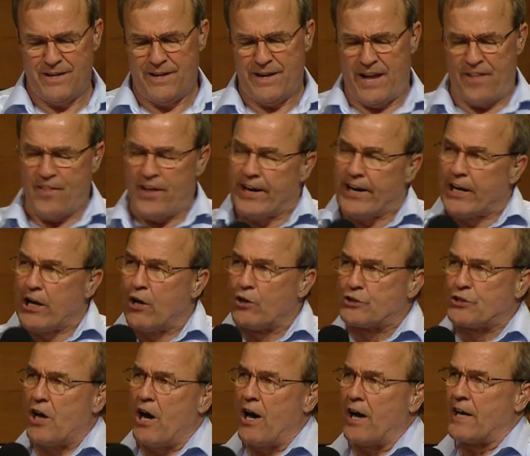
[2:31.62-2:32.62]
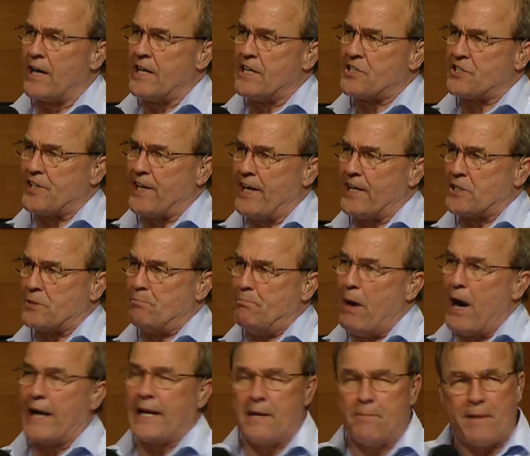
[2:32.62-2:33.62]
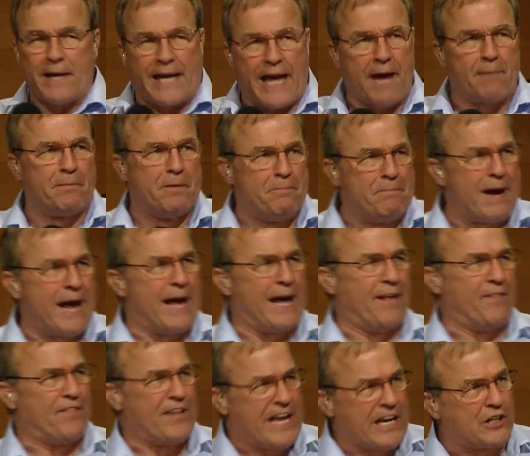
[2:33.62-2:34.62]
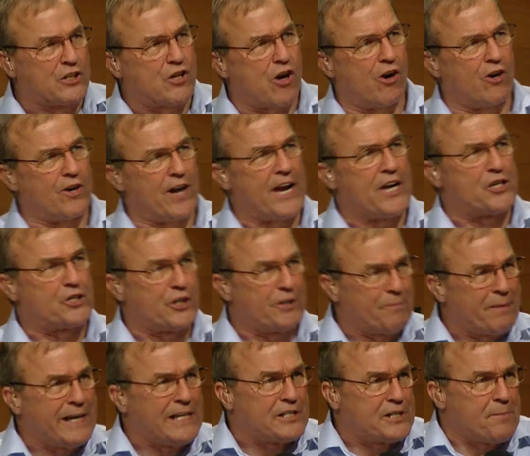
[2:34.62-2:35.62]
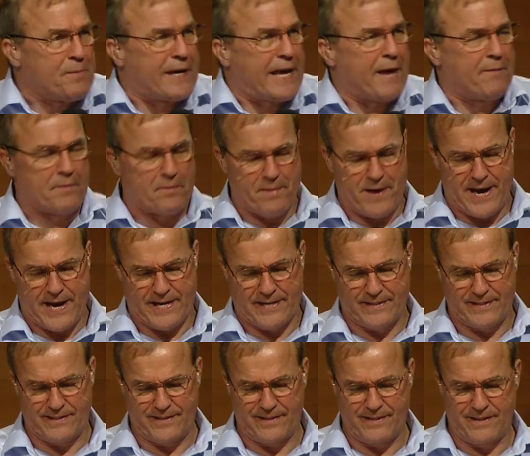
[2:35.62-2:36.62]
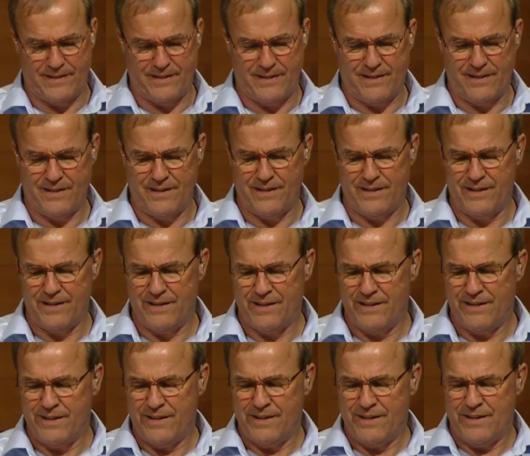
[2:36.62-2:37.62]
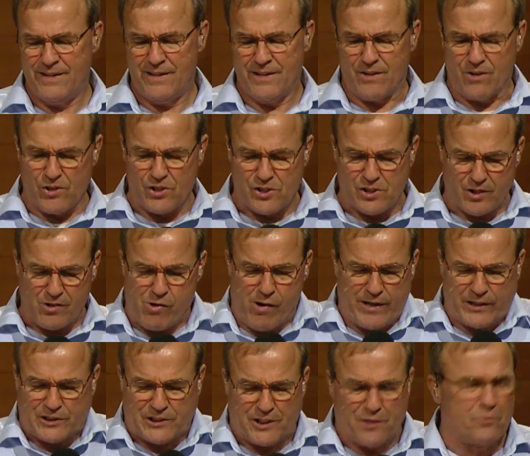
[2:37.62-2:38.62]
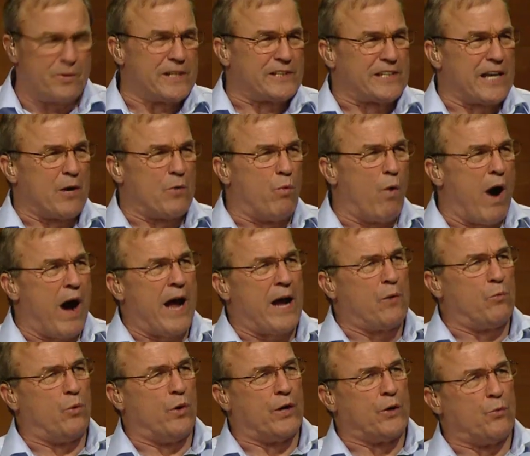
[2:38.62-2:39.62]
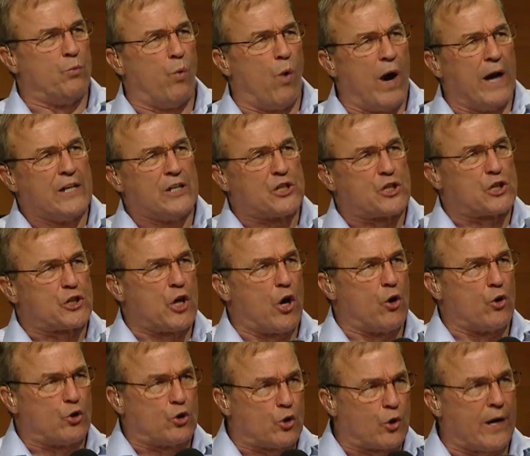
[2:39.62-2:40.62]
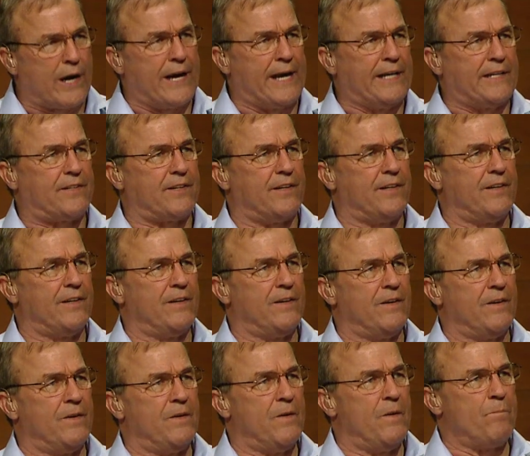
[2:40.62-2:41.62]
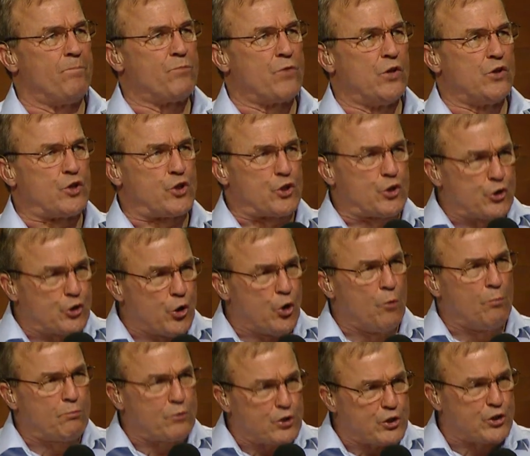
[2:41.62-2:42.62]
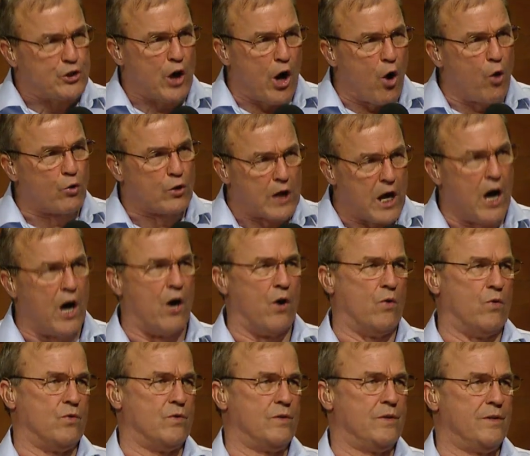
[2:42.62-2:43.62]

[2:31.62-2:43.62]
And then it goes on and says, But he became a man. The incarnation means he became a man. Of course, the question we say, Why would one so great stoop so low?